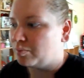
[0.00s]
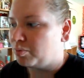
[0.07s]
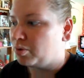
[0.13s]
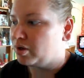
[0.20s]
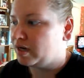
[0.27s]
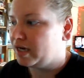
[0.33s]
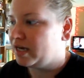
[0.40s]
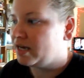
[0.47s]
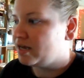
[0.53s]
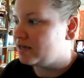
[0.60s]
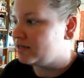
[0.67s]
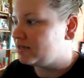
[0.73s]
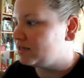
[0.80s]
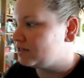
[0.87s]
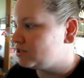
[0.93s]
The poor
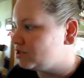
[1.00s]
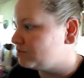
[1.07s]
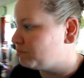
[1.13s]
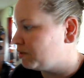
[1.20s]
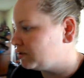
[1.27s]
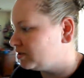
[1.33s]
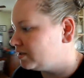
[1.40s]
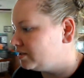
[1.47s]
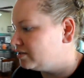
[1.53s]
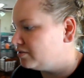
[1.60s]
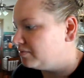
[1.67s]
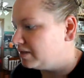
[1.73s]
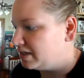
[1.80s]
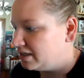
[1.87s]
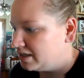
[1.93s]
guy, he can just barely
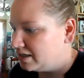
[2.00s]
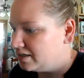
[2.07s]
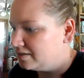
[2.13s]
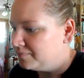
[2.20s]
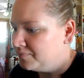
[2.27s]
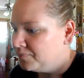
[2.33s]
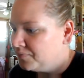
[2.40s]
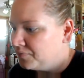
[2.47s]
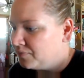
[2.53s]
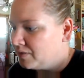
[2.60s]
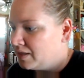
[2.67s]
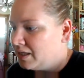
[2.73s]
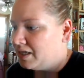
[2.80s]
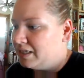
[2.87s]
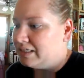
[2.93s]
do anything.
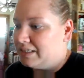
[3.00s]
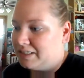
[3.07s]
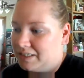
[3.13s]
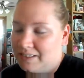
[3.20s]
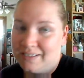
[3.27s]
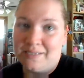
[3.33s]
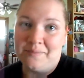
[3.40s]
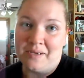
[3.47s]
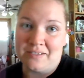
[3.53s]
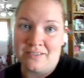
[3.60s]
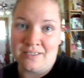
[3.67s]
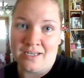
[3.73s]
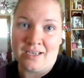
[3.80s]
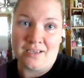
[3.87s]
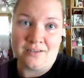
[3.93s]
I need to clean him
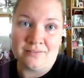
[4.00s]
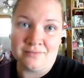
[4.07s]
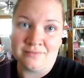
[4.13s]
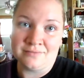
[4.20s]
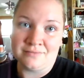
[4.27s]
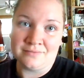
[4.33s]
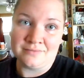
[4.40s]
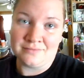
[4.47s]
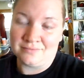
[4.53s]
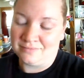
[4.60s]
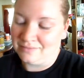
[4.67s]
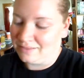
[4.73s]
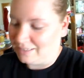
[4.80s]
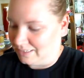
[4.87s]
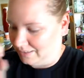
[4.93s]
out today,
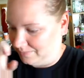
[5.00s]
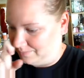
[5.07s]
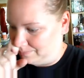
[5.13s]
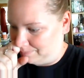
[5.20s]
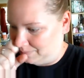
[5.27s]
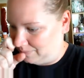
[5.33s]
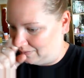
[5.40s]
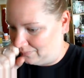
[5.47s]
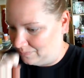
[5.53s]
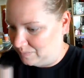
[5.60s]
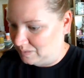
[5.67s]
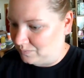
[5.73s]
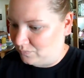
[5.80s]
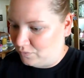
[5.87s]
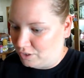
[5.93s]
give
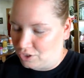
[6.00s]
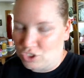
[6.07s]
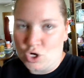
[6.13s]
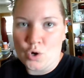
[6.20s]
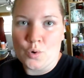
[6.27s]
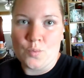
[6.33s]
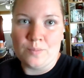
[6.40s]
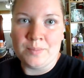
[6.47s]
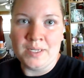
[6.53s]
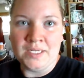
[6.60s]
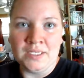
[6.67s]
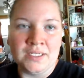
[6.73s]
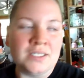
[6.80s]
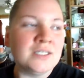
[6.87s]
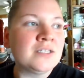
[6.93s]
him some fresh home.
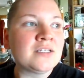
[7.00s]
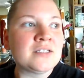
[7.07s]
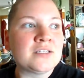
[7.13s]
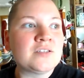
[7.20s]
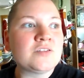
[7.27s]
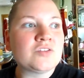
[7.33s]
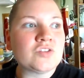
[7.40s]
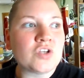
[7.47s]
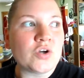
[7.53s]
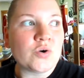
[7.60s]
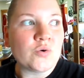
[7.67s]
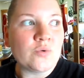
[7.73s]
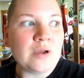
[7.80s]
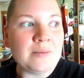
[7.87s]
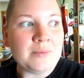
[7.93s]

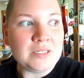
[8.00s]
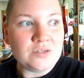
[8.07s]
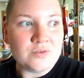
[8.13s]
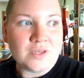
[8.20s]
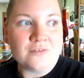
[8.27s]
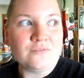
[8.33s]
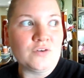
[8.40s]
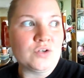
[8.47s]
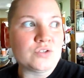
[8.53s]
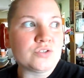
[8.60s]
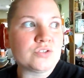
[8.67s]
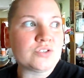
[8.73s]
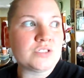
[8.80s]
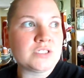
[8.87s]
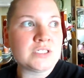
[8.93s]
So I may do that
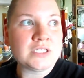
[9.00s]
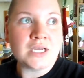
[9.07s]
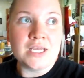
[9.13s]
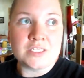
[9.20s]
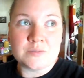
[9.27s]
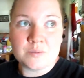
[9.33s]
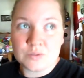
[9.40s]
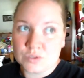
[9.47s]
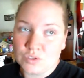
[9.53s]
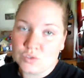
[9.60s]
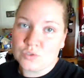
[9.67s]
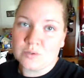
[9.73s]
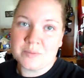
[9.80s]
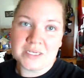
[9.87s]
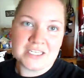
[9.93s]
first. It's supposed
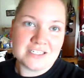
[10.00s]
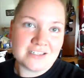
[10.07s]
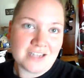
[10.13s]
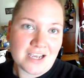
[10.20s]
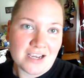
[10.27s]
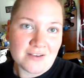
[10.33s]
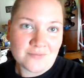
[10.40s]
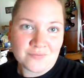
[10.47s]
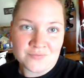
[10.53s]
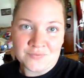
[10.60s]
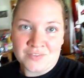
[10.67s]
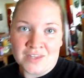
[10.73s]
to storm again today.